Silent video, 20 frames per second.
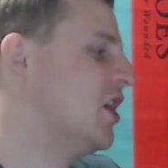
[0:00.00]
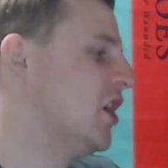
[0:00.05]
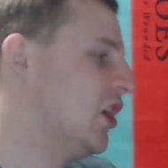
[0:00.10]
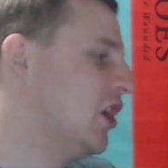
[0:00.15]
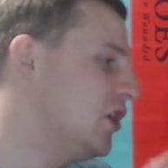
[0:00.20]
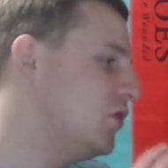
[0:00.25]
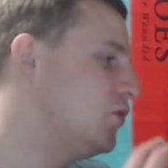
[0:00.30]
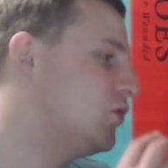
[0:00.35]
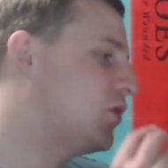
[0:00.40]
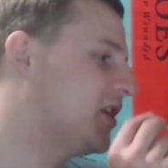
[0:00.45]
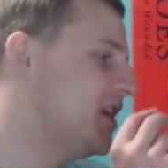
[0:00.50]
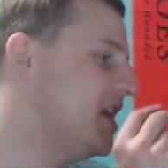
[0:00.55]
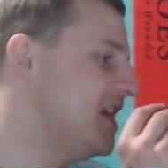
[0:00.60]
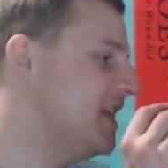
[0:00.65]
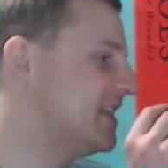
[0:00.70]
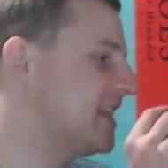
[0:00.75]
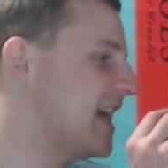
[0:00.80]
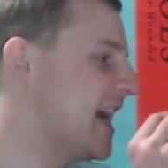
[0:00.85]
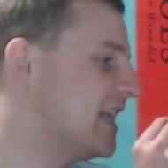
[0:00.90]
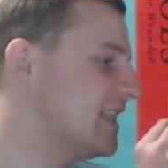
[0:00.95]
Luke
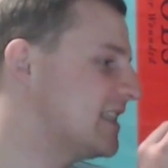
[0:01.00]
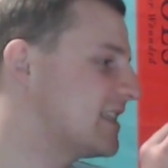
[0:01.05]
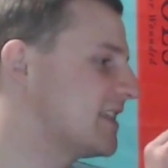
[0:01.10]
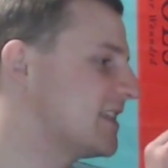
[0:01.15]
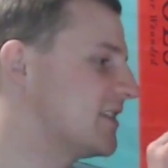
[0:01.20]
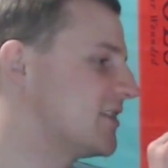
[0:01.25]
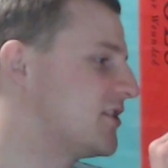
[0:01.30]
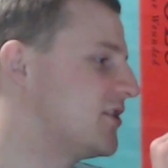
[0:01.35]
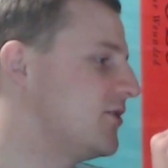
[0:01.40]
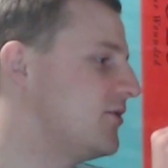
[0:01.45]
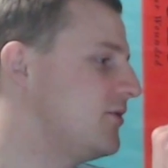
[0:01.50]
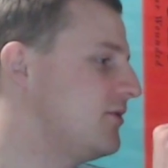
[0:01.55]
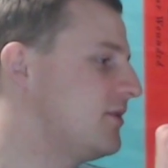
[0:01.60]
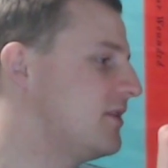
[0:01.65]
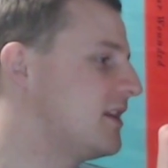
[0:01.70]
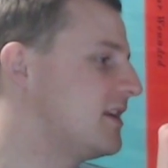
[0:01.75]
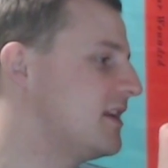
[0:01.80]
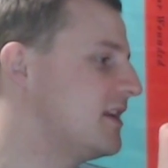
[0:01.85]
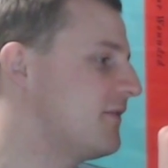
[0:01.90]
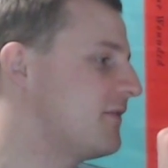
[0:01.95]
needs answers. Dude,
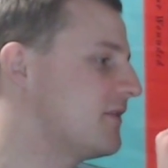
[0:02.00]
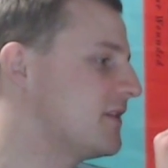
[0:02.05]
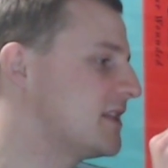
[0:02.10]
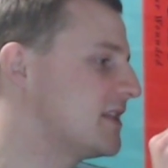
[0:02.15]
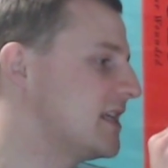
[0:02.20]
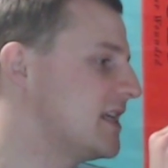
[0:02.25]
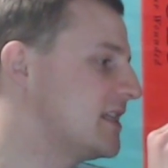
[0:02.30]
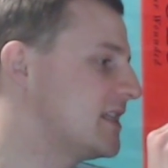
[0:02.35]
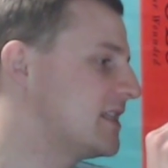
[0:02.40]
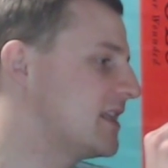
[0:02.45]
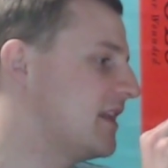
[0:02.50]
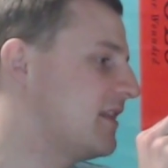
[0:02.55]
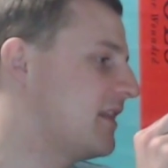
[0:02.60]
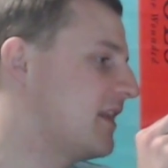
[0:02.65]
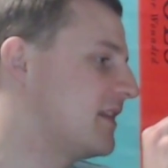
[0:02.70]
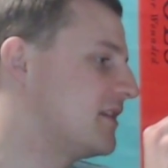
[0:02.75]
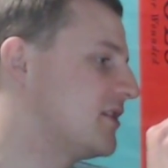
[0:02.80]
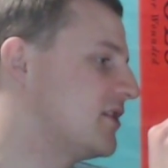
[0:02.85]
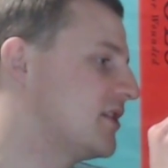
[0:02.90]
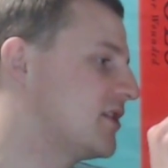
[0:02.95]
the difference is that
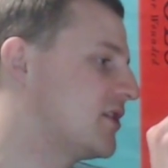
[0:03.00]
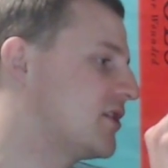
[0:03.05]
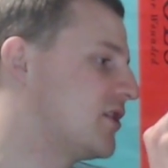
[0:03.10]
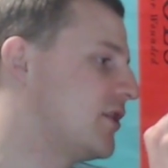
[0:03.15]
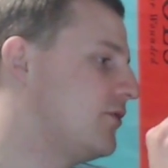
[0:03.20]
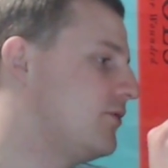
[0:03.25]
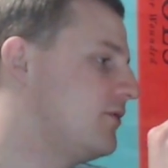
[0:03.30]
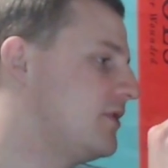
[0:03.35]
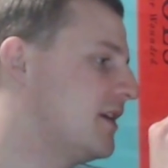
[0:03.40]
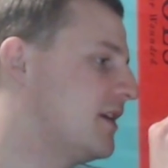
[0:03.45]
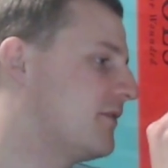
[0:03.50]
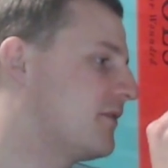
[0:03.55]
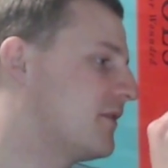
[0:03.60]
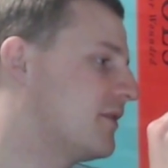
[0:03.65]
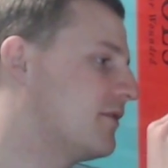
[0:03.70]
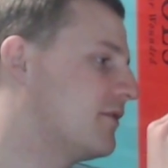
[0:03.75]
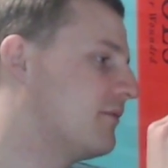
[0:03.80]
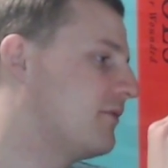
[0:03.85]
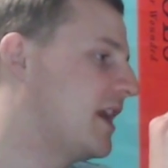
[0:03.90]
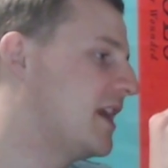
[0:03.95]
they're just two
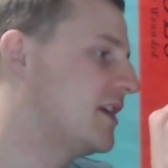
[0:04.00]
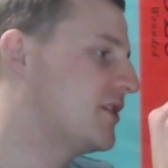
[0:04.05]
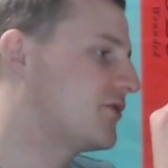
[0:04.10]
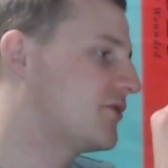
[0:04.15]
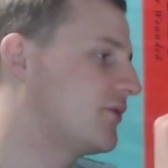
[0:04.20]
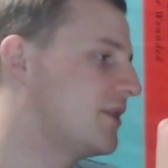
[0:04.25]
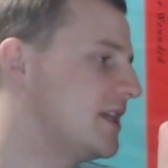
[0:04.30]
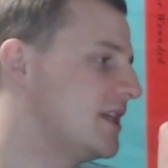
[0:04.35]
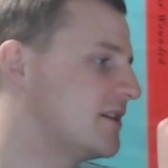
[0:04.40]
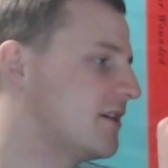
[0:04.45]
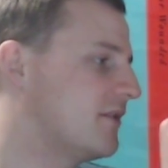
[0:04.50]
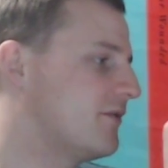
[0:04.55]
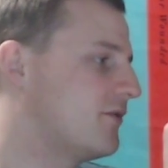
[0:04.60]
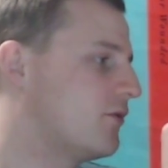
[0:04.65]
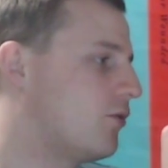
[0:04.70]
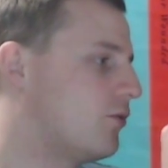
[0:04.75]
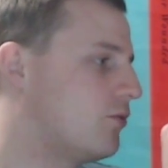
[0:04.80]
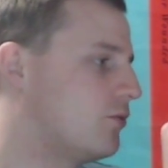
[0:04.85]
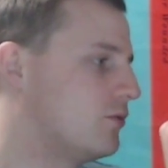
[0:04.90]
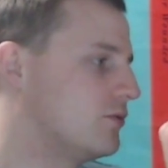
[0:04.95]
different histories of
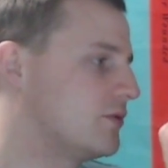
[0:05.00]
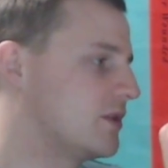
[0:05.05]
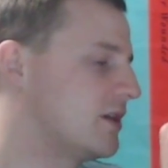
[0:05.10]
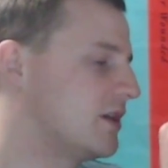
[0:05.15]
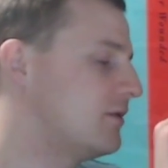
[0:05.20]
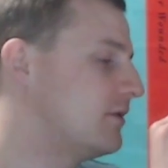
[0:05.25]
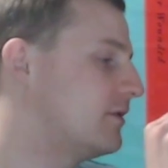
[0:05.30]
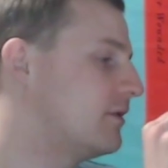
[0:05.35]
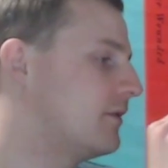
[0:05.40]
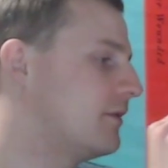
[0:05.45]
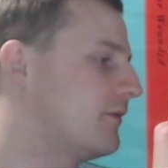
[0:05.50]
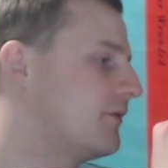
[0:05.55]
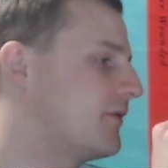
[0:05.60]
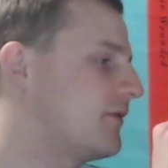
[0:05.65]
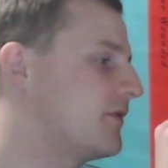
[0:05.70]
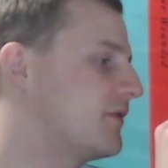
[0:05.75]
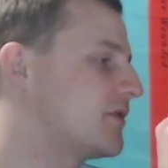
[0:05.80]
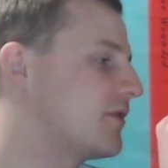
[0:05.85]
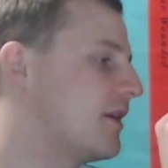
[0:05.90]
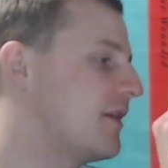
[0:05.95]
corps,
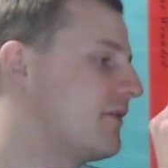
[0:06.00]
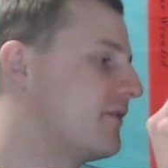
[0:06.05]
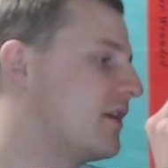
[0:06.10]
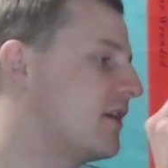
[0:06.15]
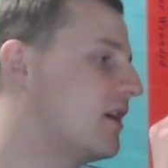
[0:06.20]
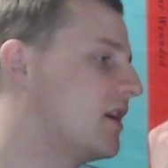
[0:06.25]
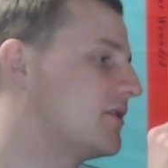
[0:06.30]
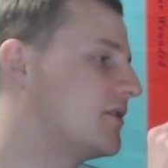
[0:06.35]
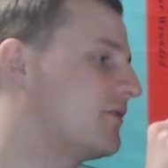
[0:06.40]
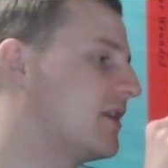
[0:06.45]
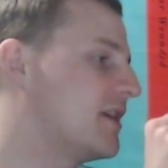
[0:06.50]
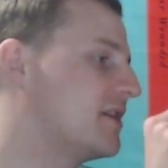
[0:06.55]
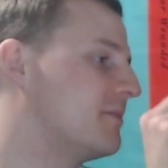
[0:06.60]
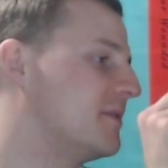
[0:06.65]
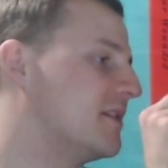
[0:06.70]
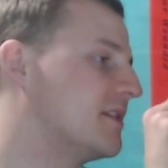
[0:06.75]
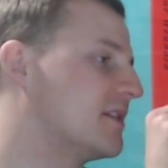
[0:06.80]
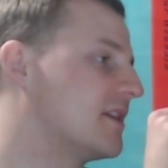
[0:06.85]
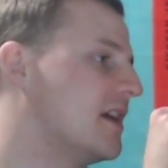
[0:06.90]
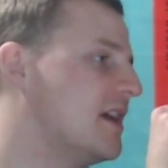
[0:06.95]
of Guards
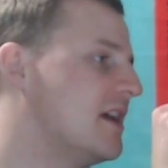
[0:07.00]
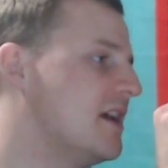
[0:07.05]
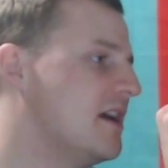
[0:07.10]
regiments.